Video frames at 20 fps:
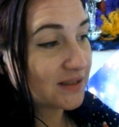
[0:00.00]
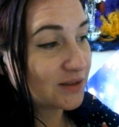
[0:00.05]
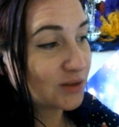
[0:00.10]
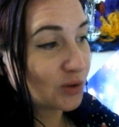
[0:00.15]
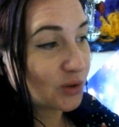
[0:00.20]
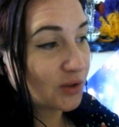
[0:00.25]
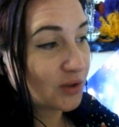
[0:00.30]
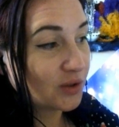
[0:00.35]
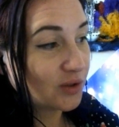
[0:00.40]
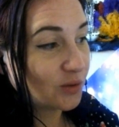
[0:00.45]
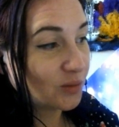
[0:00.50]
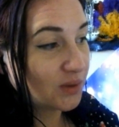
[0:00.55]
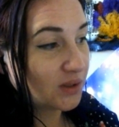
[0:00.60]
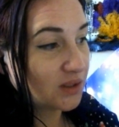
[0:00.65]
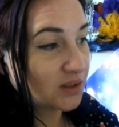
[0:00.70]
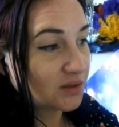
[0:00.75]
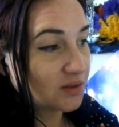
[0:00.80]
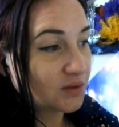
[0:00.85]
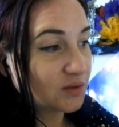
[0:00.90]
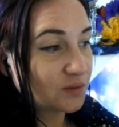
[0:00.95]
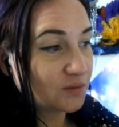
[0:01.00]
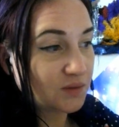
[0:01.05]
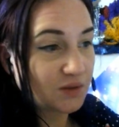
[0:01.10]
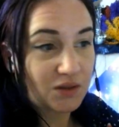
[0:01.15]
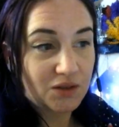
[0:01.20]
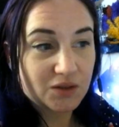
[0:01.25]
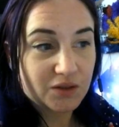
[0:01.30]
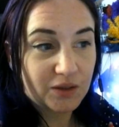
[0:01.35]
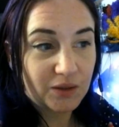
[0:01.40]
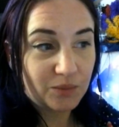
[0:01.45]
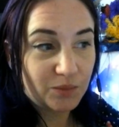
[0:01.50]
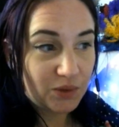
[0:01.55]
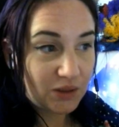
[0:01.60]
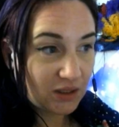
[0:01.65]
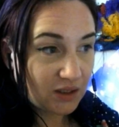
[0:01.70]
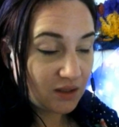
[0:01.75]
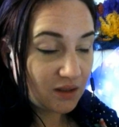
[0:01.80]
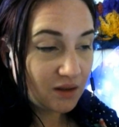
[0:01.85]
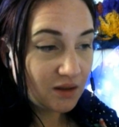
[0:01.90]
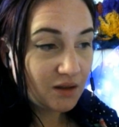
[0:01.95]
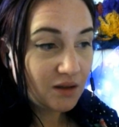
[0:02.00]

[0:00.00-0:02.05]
not a lot we can do for the time being.